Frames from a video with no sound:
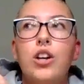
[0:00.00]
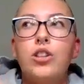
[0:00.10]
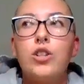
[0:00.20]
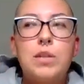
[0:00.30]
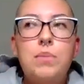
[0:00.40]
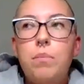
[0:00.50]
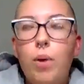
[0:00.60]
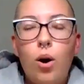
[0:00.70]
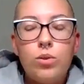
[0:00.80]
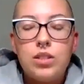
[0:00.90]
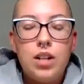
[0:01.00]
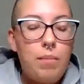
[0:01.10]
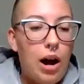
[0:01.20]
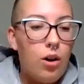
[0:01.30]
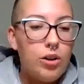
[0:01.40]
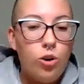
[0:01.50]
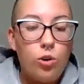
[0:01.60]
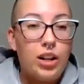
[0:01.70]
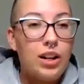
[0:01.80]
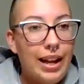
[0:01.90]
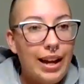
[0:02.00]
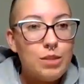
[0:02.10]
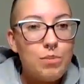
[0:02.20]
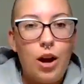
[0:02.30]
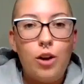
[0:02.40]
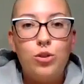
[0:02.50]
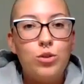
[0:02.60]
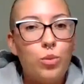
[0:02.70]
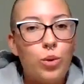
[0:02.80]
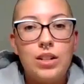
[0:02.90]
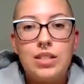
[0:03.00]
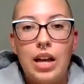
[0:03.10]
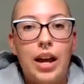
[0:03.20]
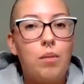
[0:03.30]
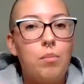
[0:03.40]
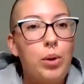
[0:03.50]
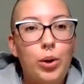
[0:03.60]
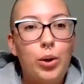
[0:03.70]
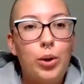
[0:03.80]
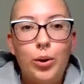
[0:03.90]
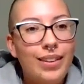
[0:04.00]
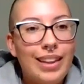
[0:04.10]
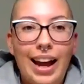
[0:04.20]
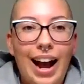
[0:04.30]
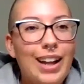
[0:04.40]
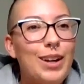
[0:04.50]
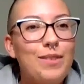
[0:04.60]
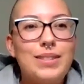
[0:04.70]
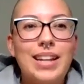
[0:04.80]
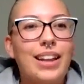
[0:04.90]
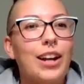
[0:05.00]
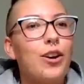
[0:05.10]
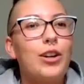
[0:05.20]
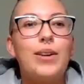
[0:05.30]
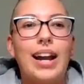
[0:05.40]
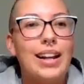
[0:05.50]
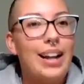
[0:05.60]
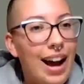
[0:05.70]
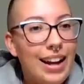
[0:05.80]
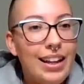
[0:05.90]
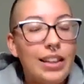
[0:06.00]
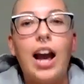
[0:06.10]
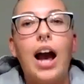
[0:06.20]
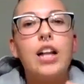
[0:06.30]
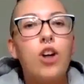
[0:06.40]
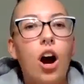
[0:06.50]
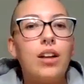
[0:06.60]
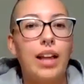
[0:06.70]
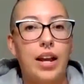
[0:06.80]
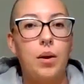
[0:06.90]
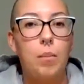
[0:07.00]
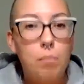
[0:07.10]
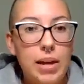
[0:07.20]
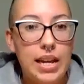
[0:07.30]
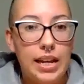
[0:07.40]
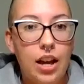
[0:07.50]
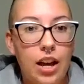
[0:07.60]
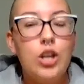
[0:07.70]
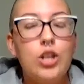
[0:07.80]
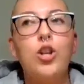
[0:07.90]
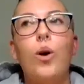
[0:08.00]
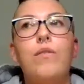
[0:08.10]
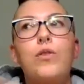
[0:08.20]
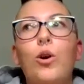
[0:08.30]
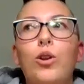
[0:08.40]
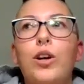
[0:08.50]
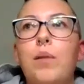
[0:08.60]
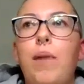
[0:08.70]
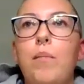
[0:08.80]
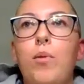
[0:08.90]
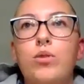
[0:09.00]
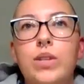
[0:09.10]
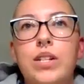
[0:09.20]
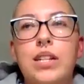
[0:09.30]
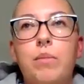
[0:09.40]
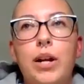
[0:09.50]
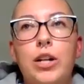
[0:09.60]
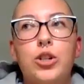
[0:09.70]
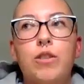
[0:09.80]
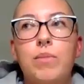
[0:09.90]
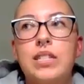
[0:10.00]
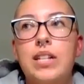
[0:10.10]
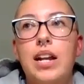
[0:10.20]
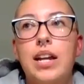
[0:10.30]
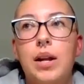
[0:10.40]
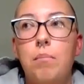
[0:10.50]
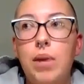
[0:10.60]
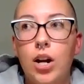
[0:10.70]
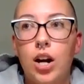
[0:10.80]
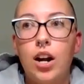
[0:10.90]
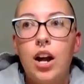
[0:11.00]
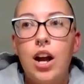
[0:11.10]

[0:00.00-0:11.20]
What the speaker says: you'll see me post about, the cleanse, but I'll use words like boo. Like, I love saying, like, girl, you gotta get on it. Like, I talk like me. So if you go look at my most recent picture, me standing in a mirror,